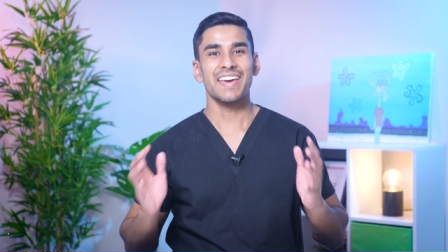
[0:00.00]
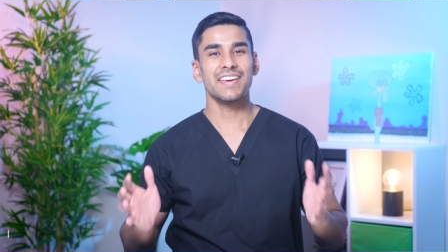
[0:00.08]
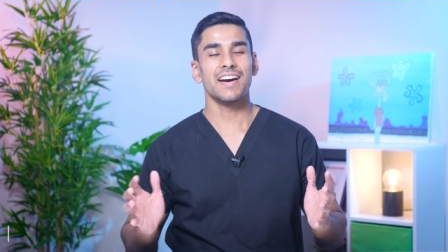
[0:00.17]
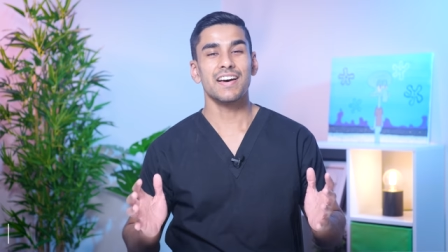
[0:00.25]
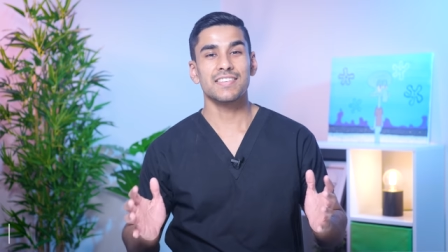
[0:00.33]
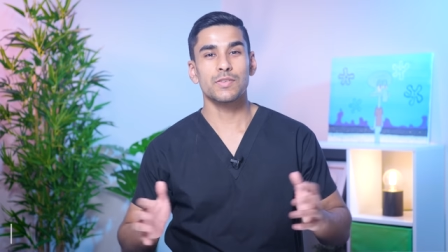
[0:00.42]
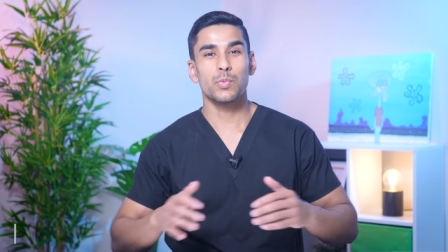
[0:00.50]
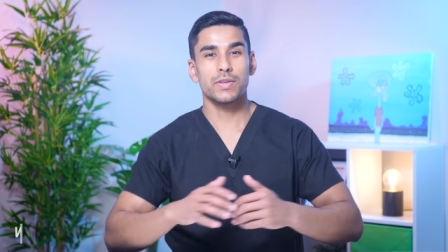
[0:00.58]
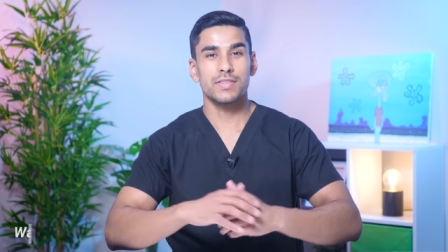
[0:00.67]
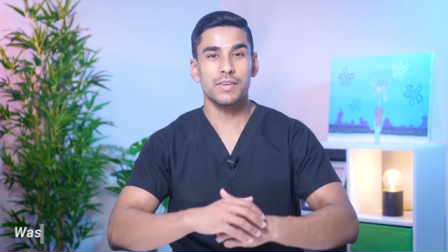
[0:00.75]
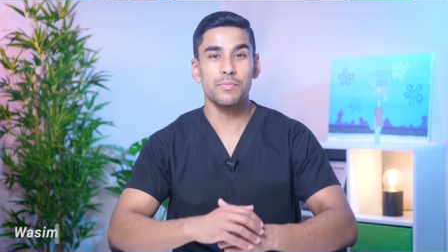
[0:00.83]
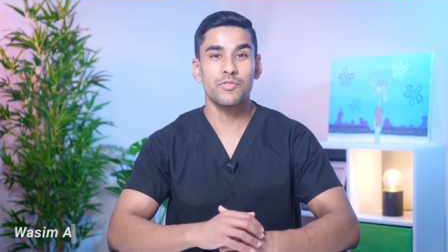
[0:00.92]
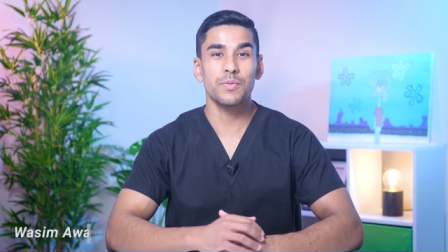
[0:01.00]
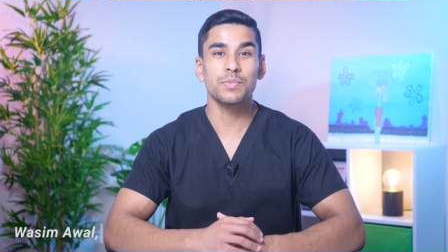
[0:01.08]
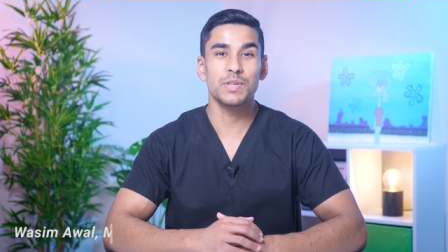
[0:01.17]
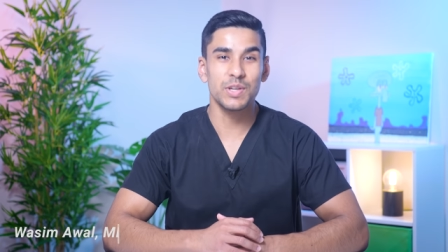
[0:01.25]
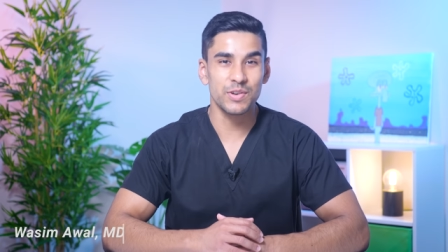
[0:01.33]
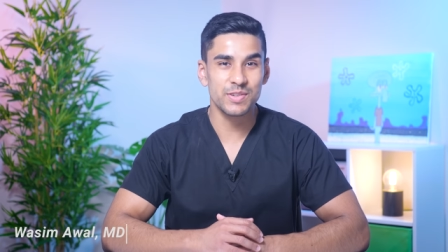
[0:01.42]
Hey guys, it's Wasim from
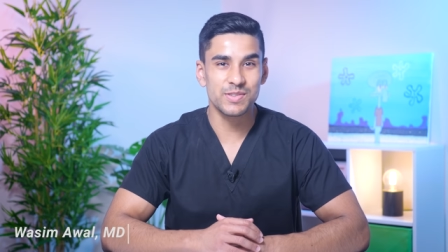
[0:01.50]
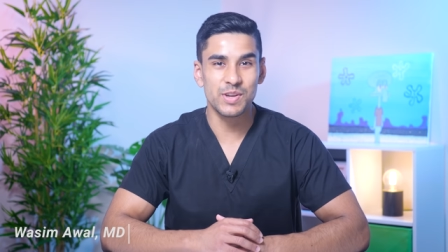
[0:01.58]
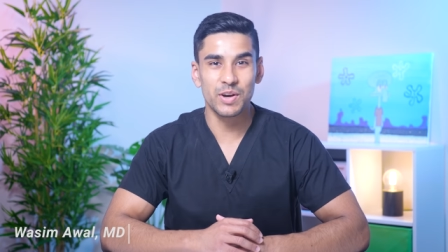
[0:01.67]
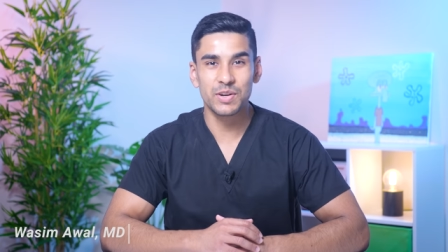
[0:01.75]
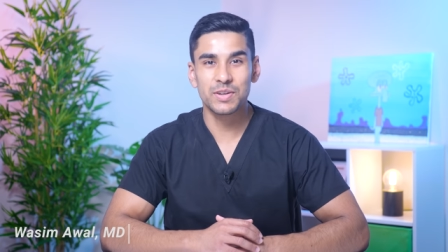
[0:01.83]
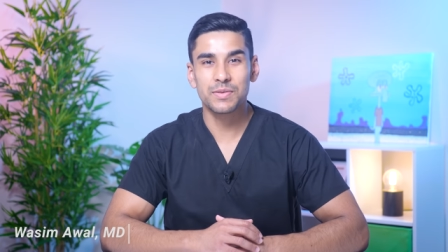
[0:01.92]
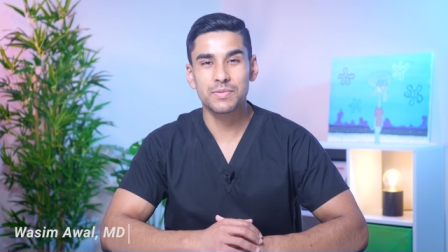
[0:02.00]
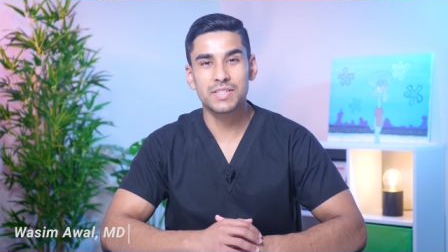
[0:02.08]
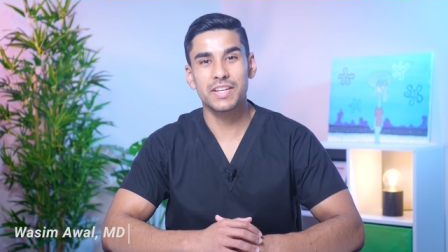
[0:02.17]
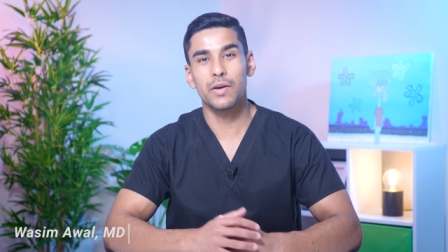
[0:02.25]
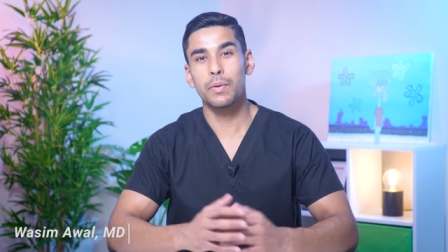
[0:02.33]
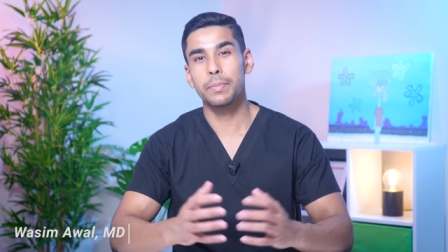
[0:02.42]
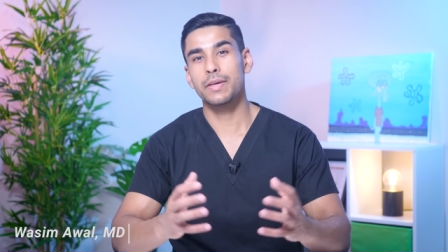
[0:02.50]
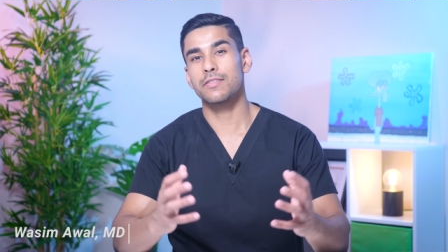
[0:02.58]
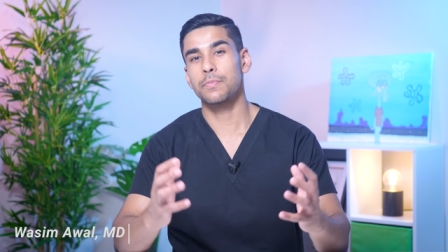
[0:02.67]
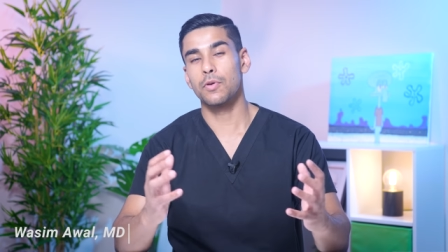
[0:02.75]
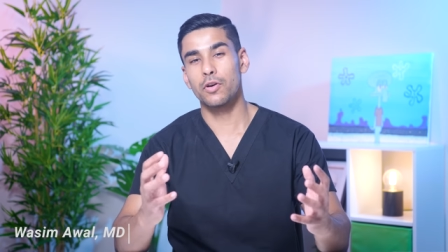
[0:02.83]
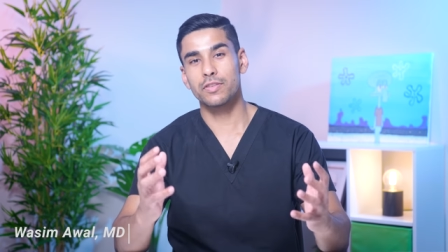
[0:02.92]
Curious Doc. Today we'll be
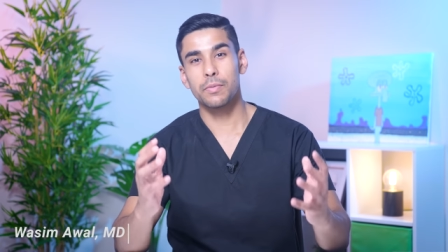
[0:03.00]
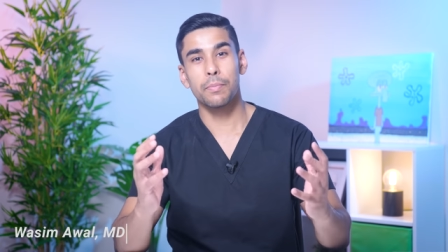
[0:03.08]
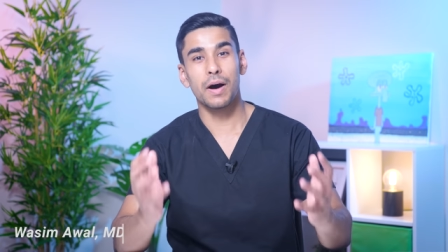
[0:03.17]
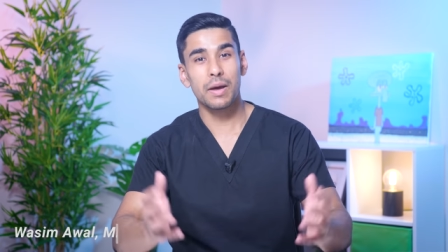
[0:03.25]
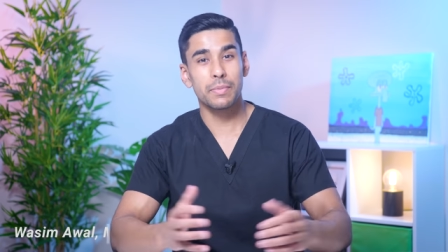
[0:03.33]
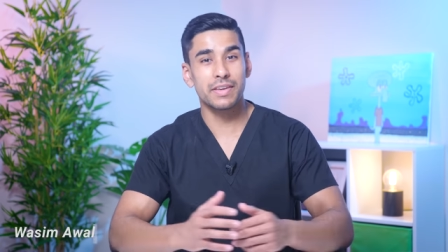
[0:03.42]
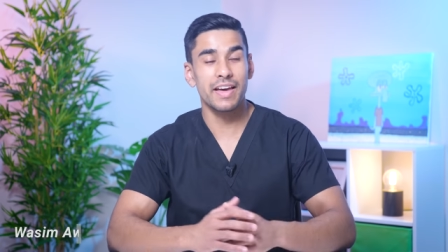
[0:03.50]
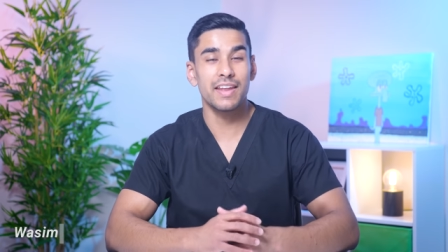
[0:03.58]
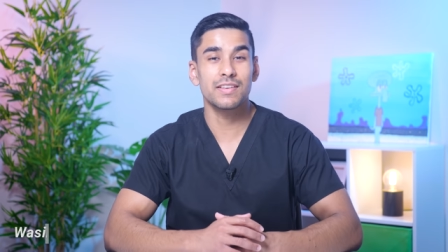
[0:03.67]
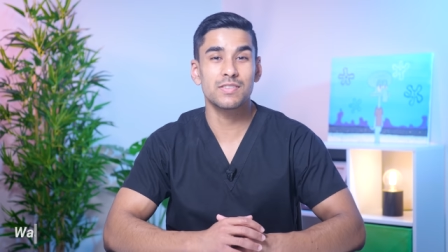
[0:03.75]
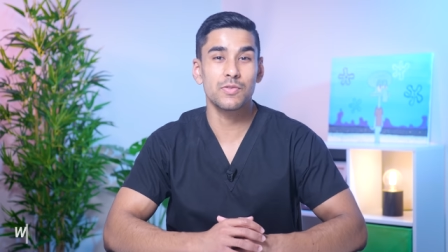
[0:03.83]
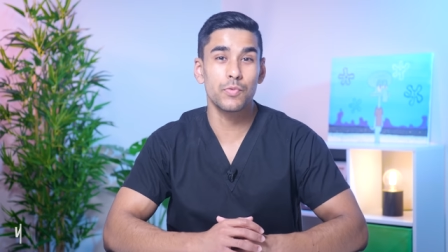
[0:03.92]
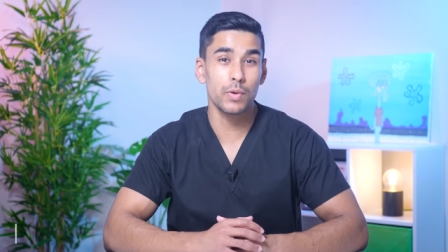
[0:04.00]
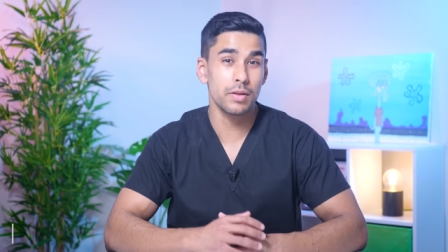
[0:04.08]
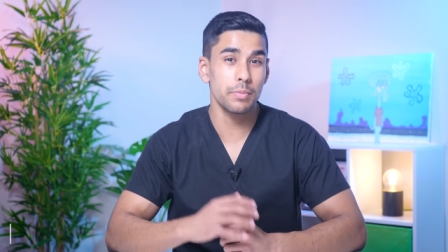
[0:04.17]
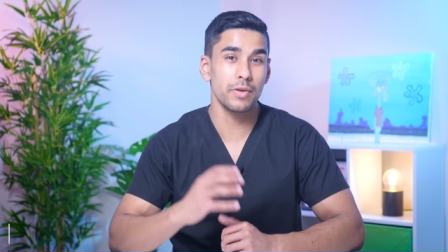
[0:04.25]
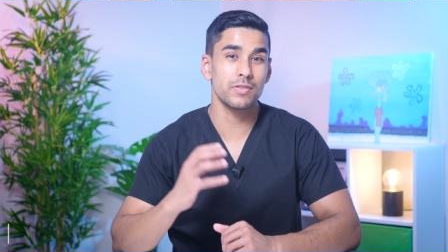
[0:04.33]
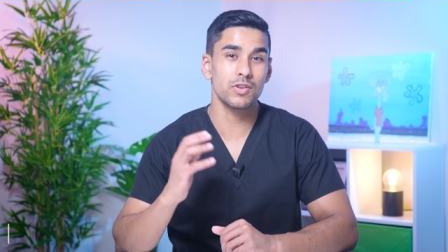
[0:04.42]
exploring the biomechanics of one
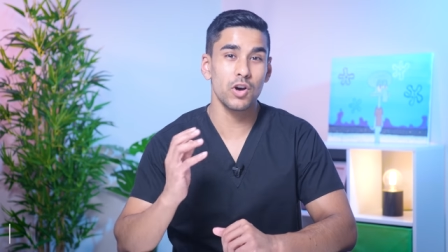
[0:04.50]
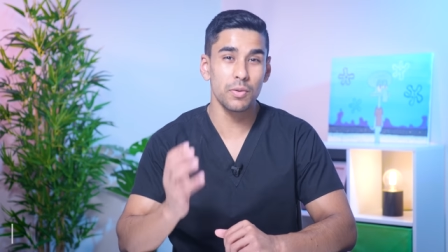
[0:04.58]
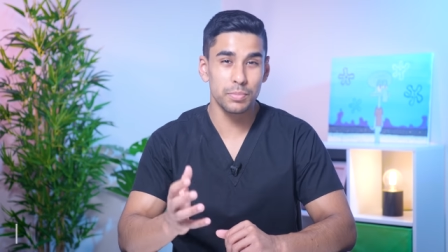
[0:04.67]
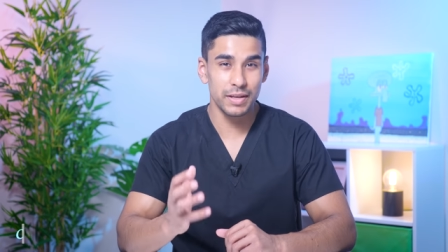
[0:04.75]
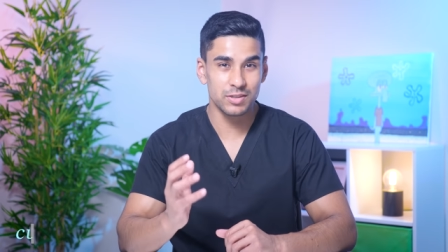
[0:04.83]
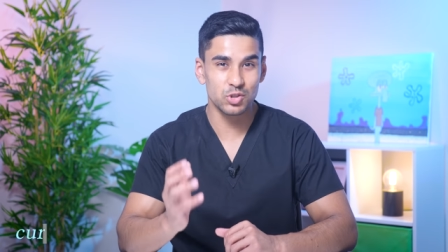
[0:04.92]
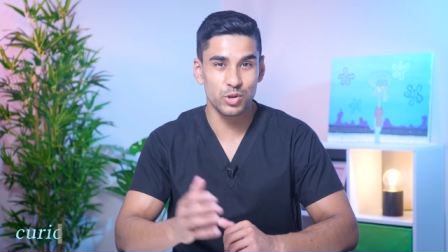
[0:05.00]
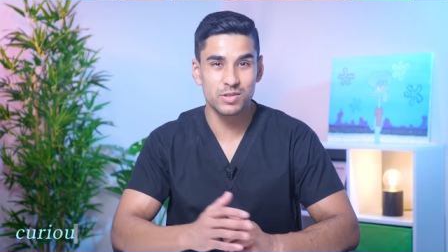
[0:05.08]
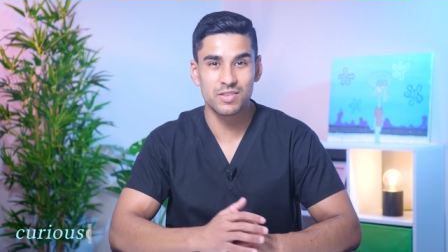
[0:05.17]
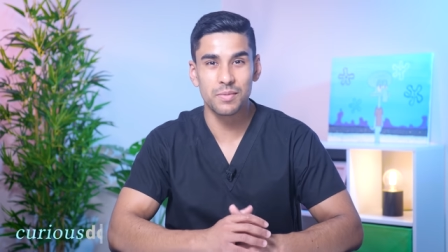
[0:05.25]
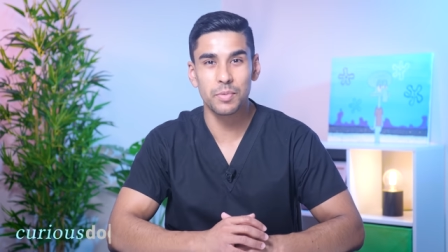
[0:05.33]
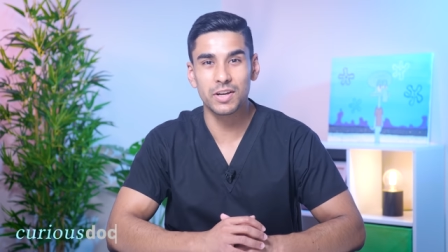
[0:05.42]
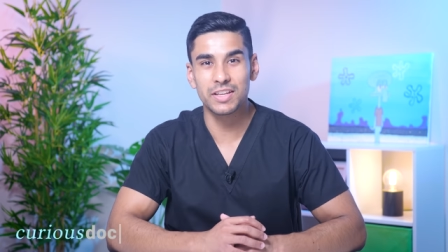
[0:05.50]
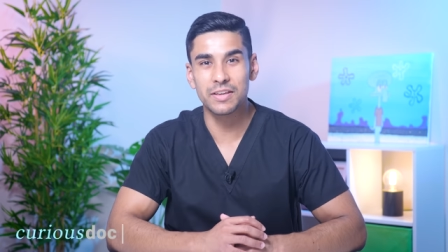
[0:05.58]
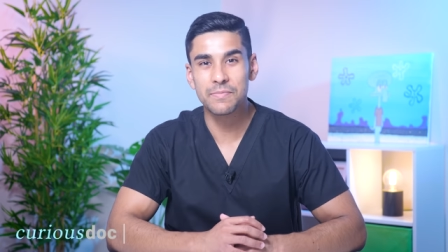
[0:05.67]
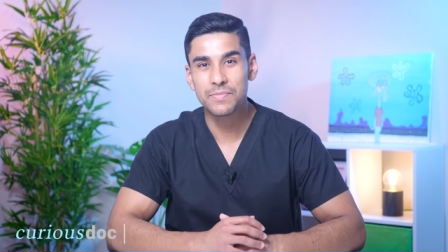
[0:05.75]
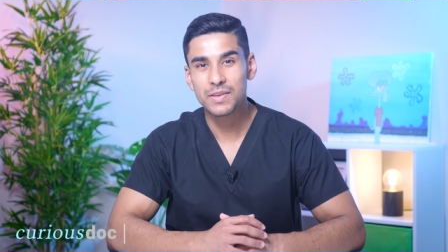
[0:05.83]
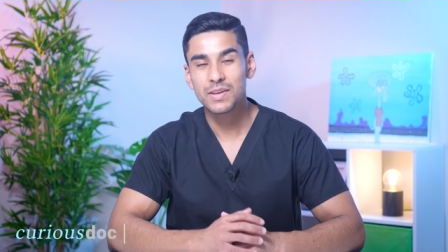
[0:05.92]
of the most complex joints in the
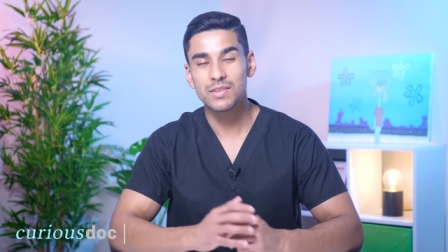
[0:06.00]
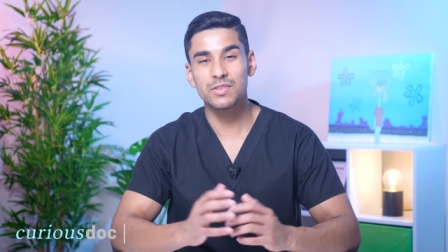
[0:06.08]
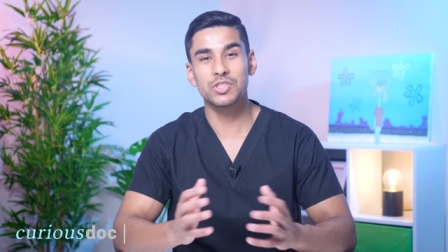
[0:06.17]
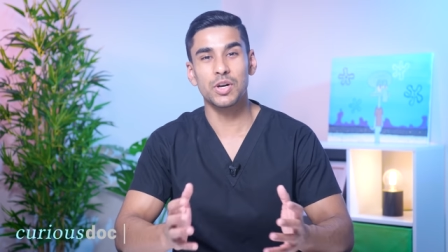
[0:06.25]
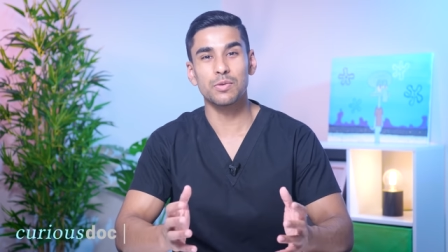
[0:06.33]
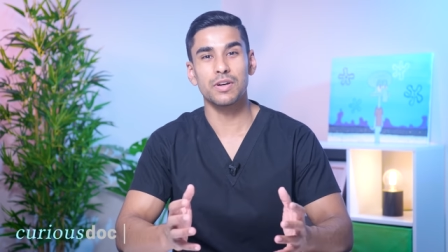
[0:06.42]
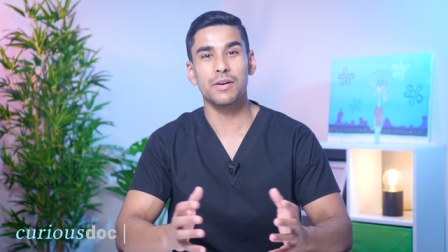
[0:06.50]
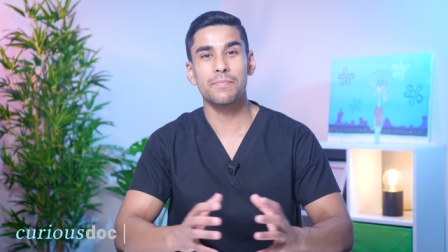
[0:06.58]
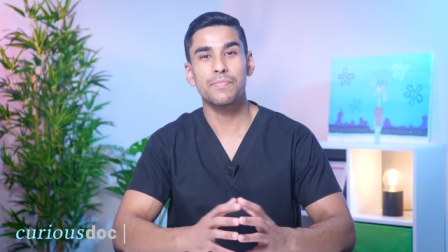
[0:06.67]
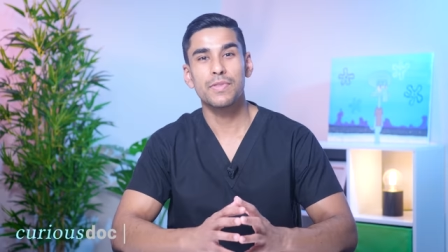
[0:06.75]
body, the shoulder.